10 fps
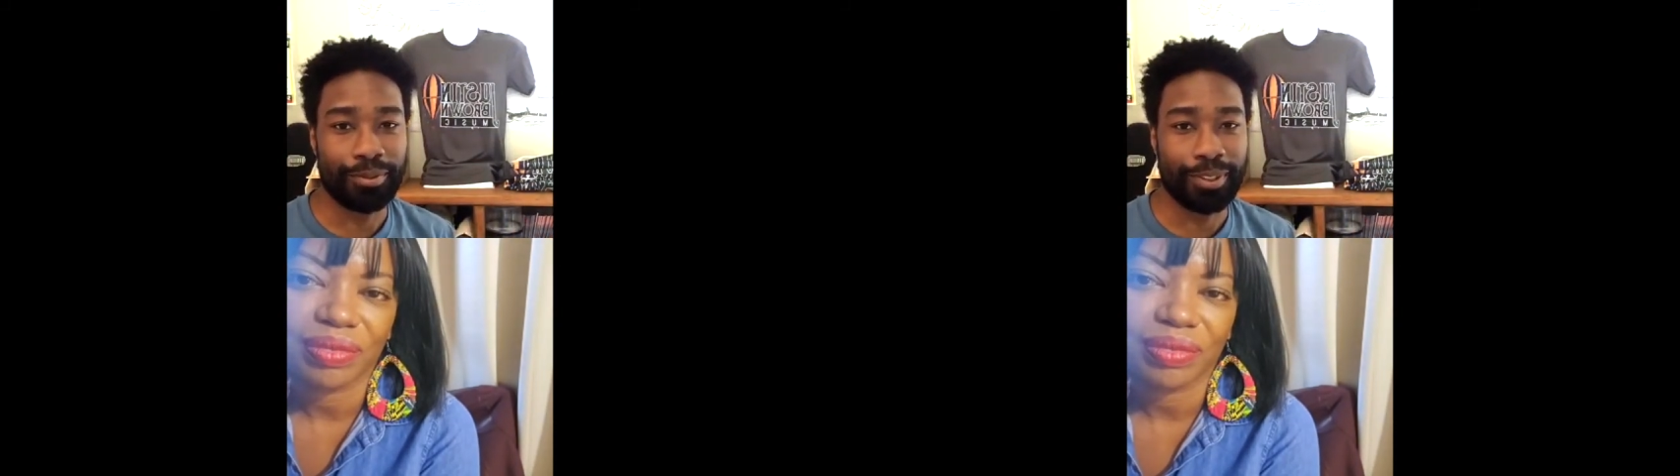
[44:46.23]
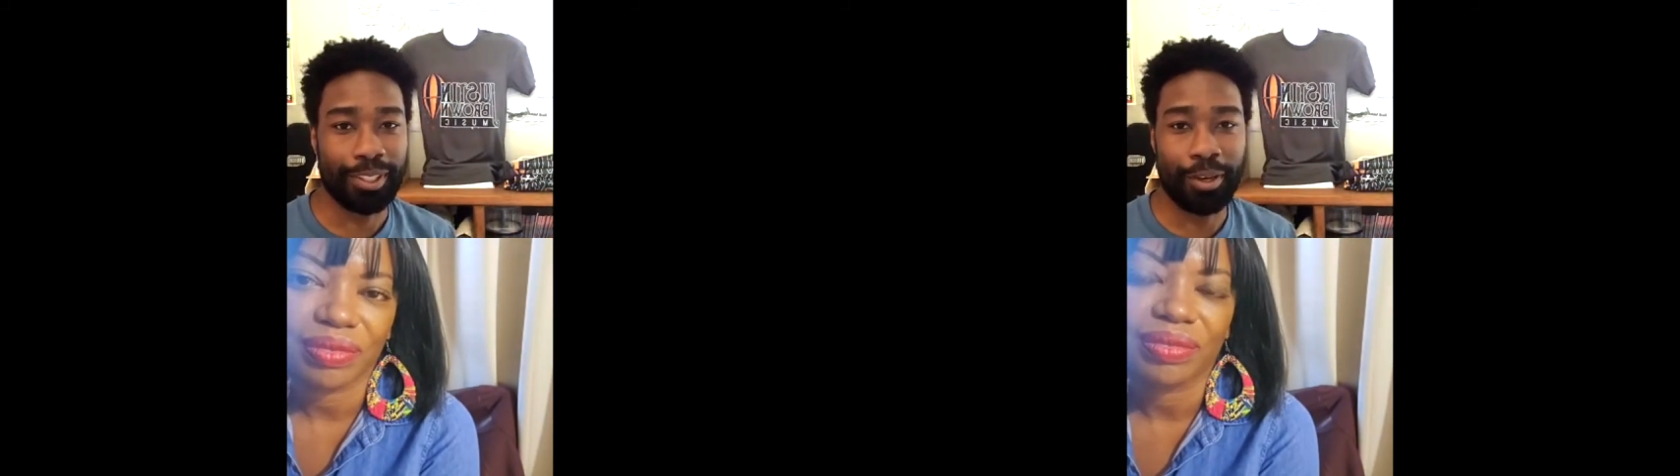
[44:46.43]

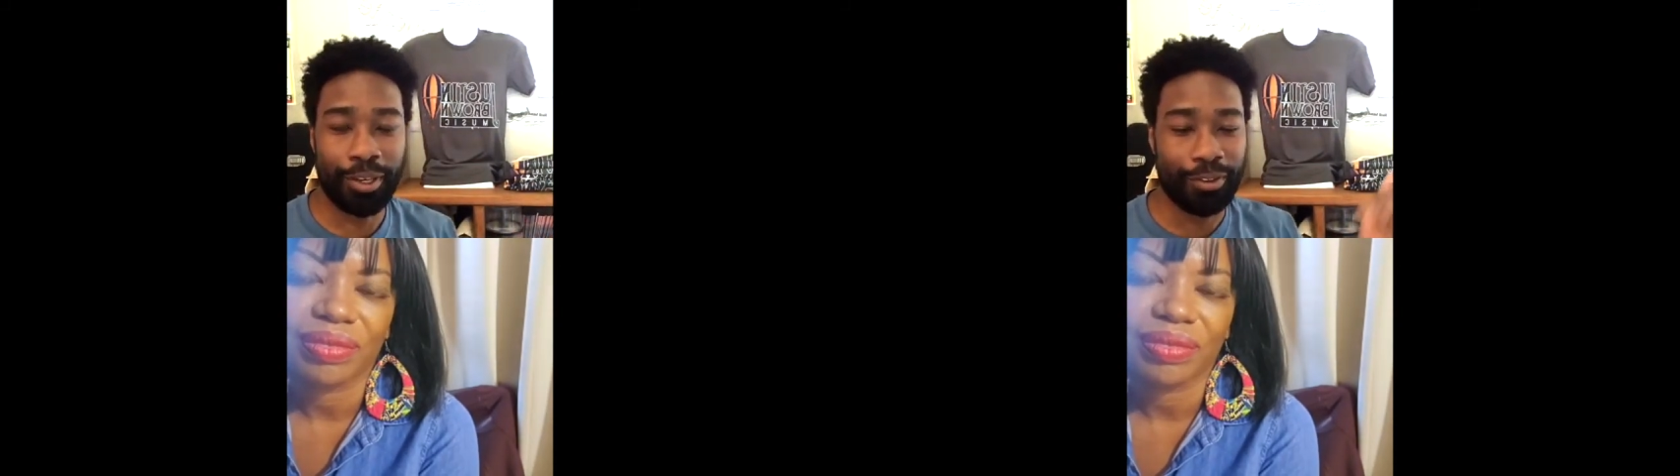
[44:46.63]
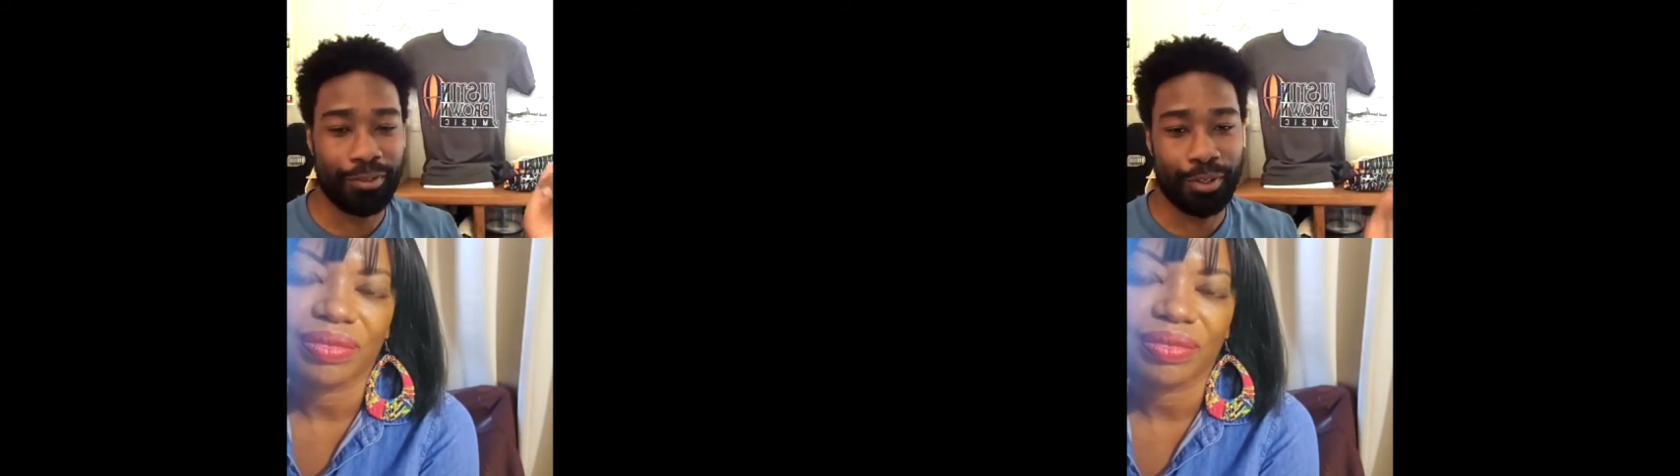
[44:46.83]
you know,
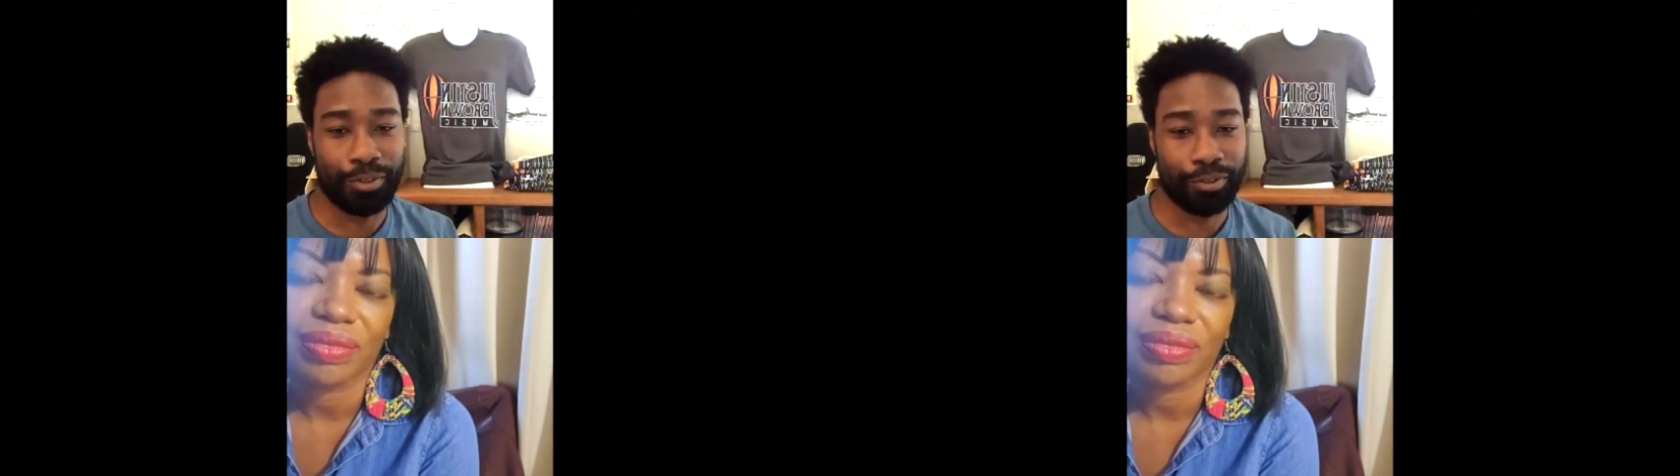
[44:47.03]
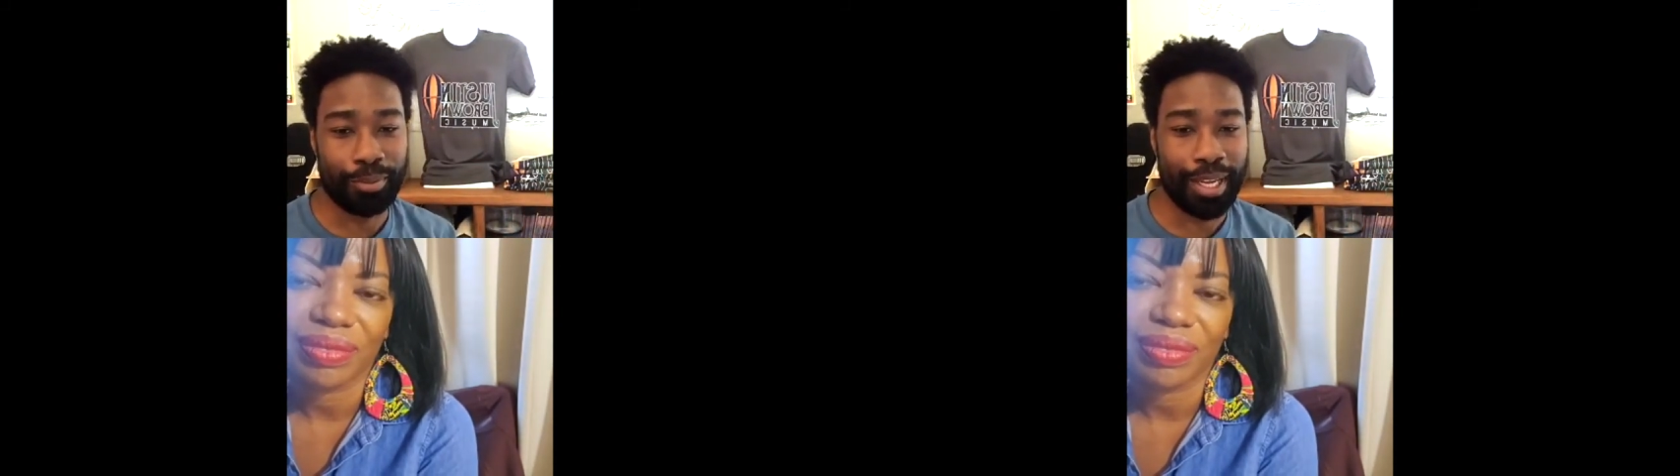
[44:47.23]
in the future
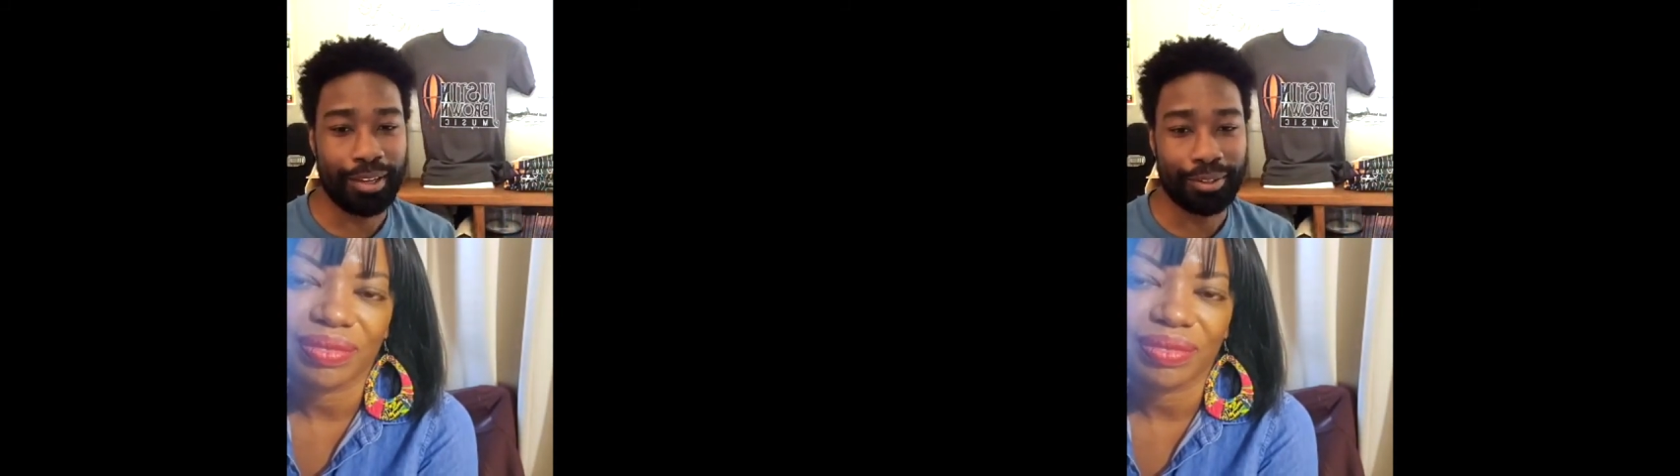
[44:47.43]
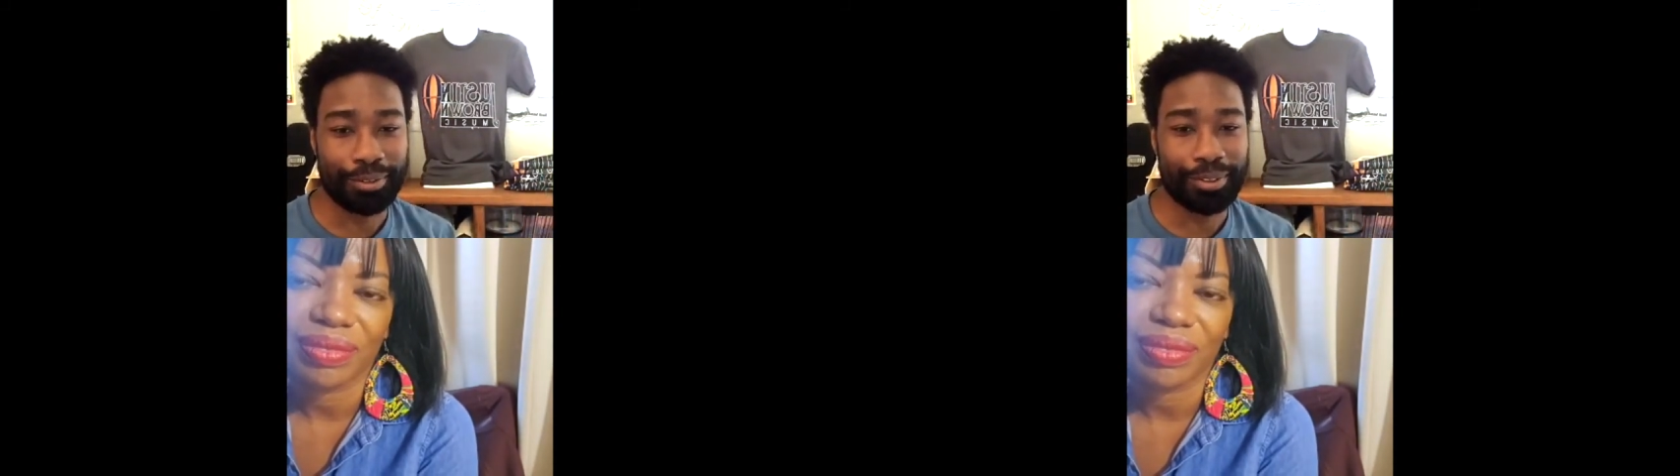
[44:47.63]
from now.
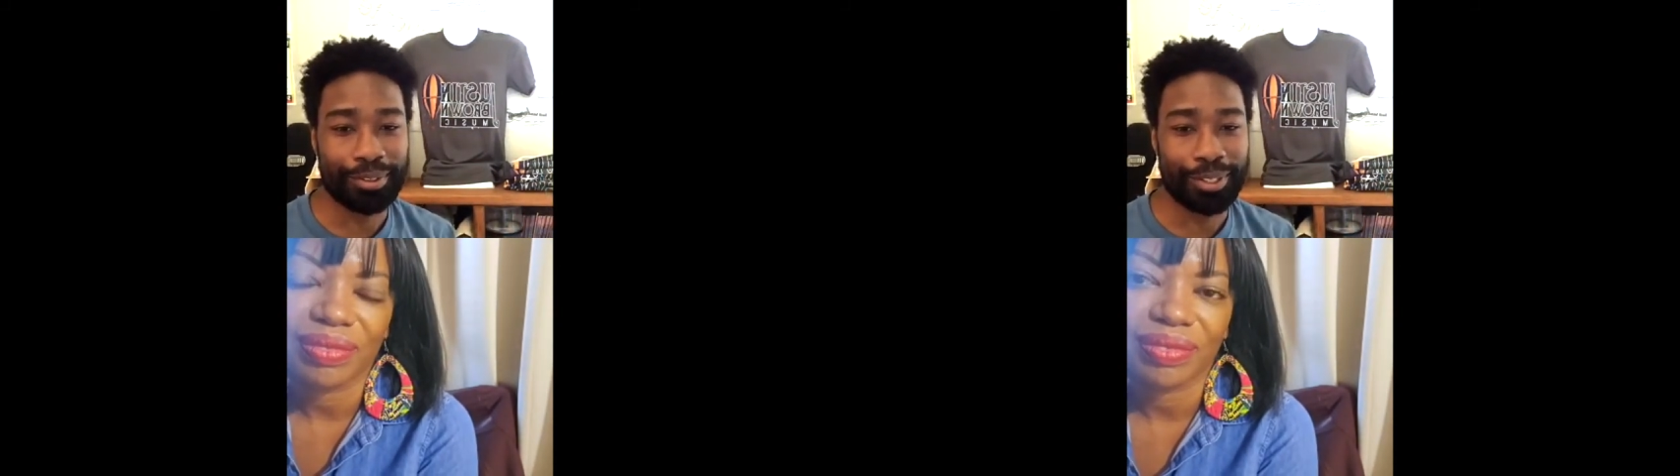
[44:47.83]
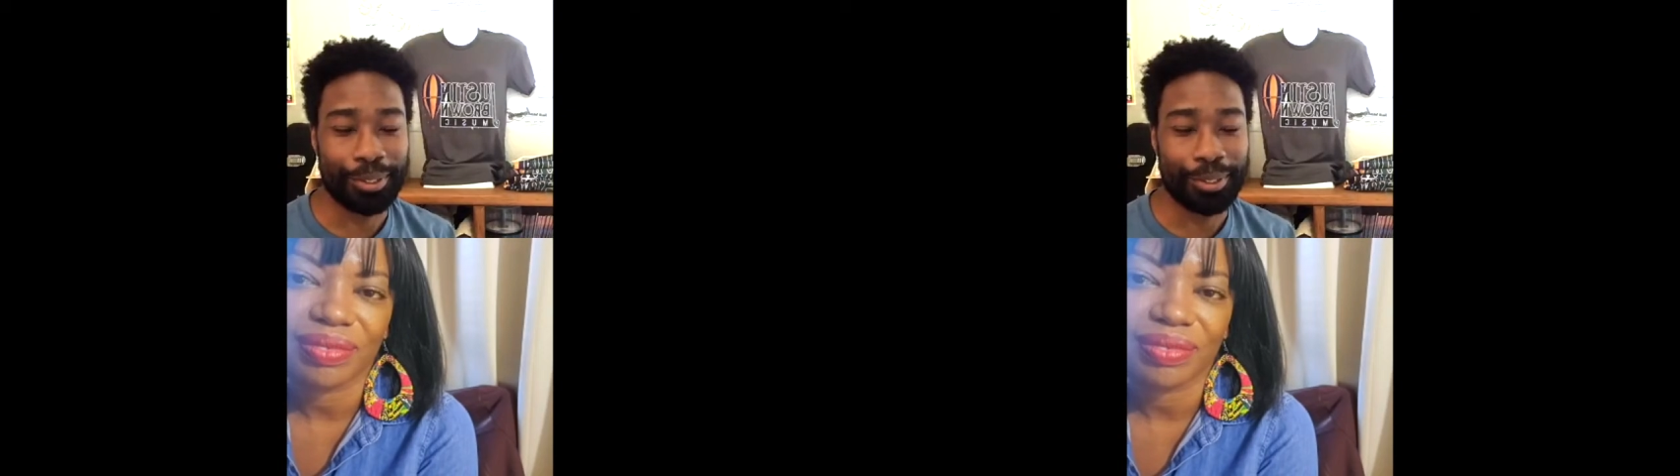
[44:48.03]
So.